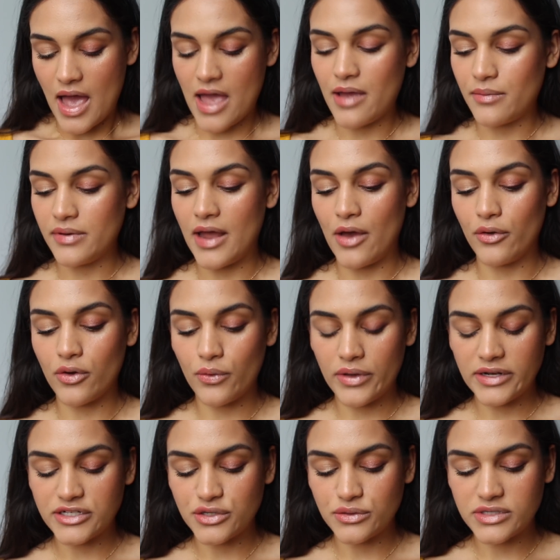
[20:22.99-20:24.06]
I am now
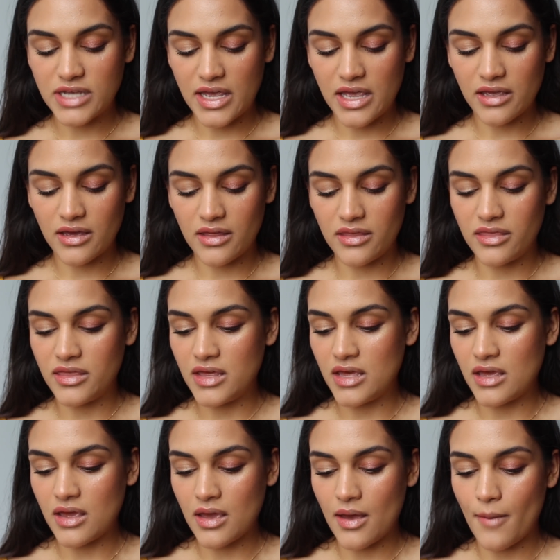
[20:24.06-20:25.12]
going to take
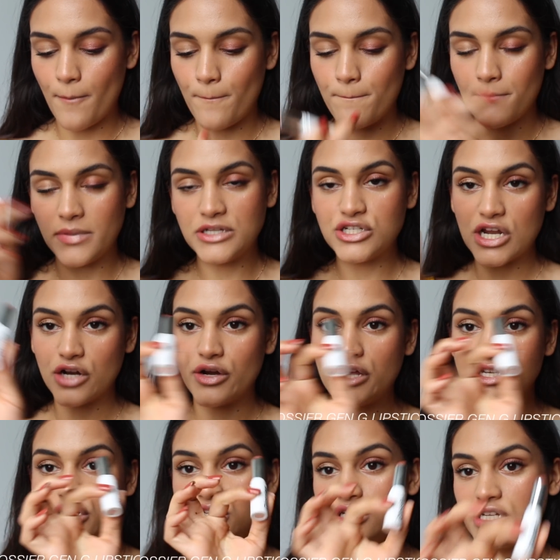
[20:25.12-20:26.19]
the
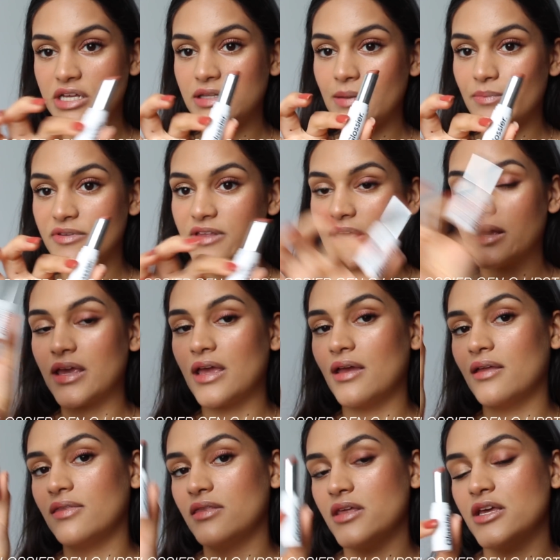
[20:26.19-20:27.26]
Generation G lipstick
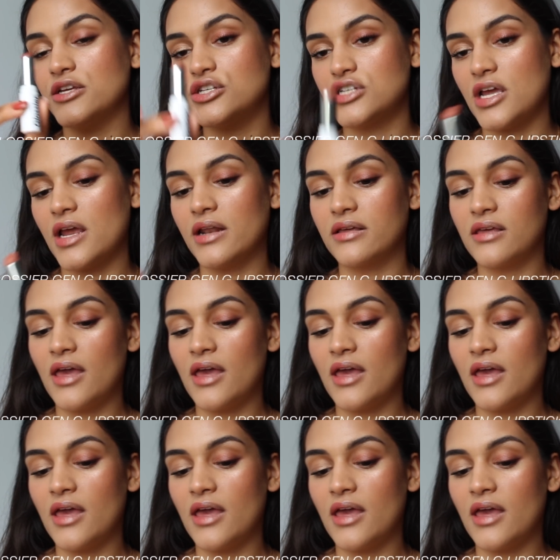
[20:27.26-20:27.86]
in the shade